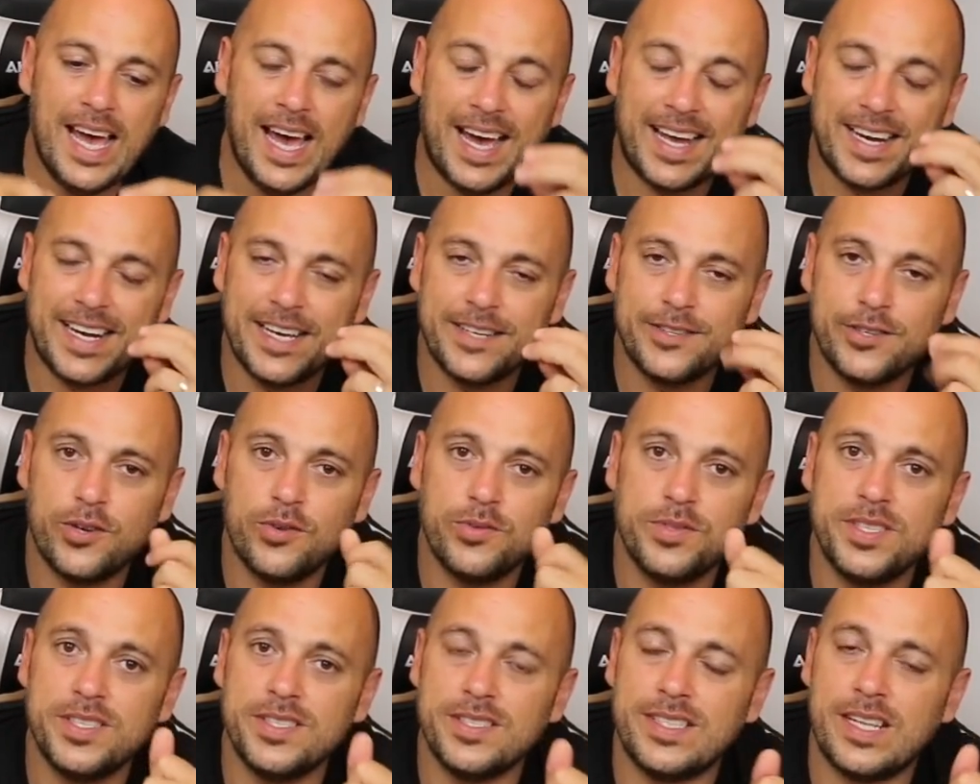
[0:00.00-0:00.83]
and I
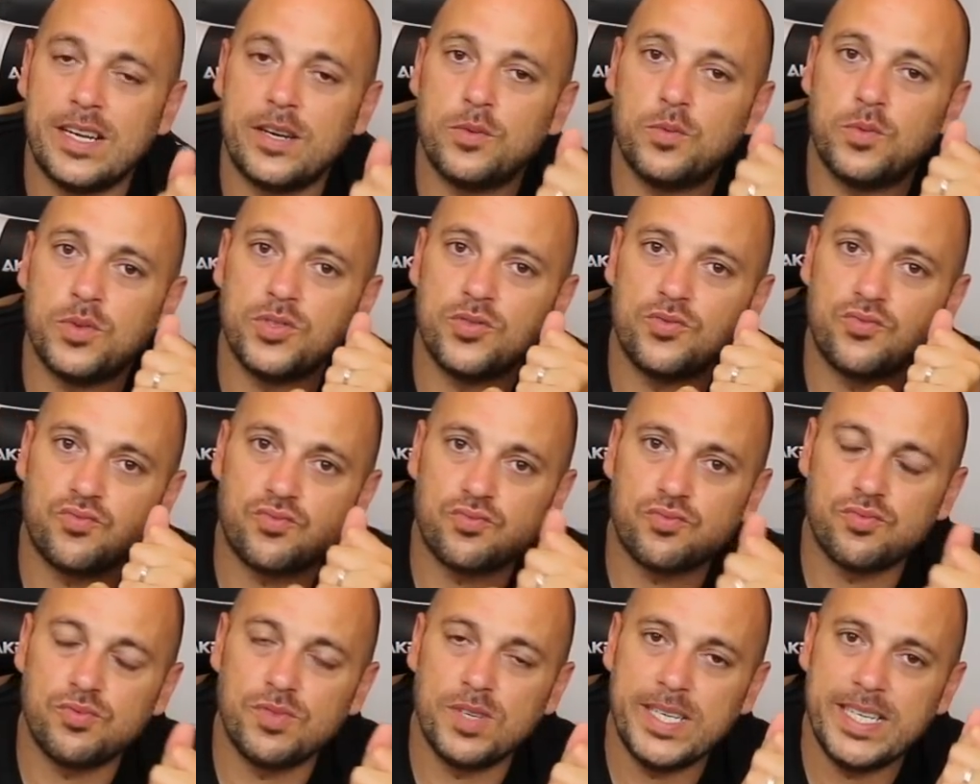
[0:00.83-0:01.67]
noticed that it was
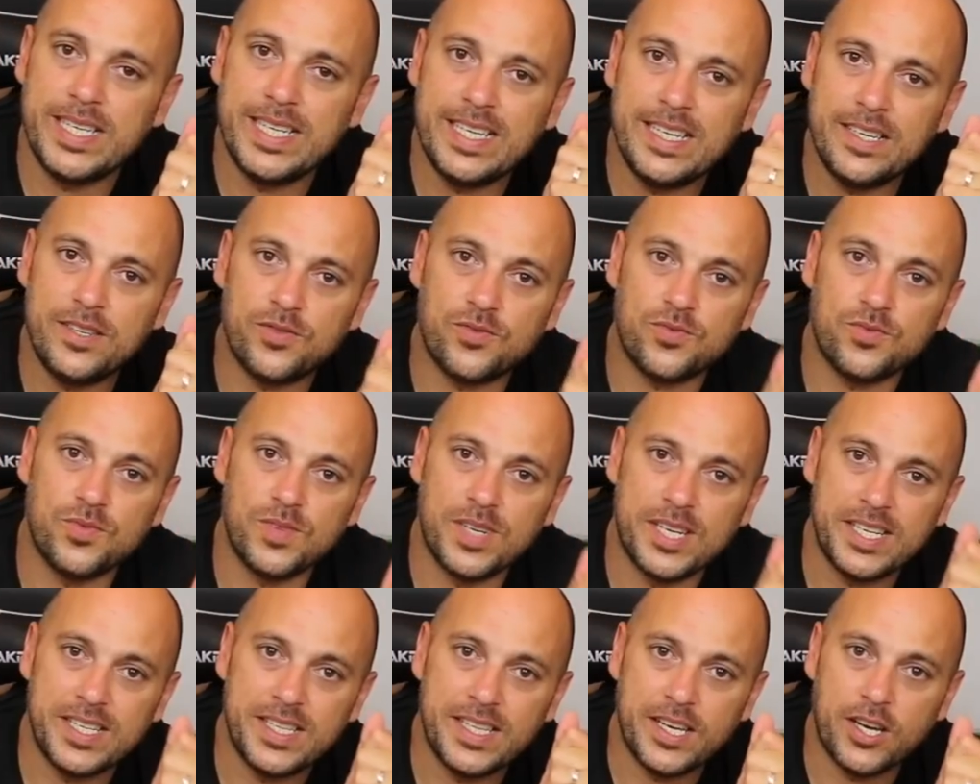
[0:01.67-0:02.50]
really,
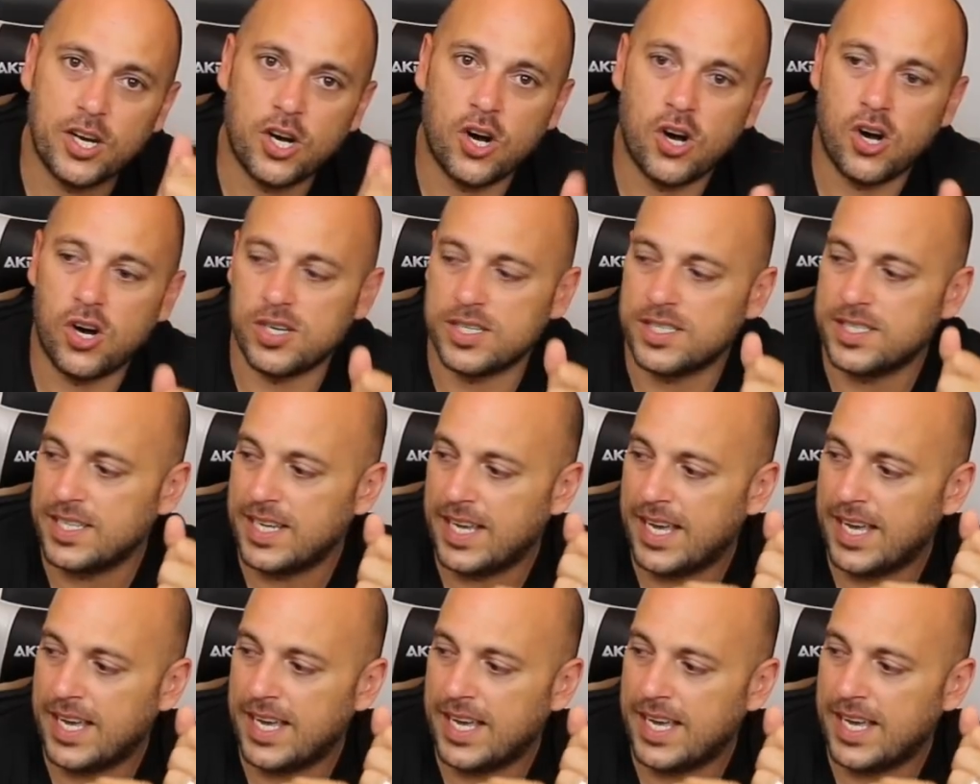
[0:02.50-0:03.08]
really hot.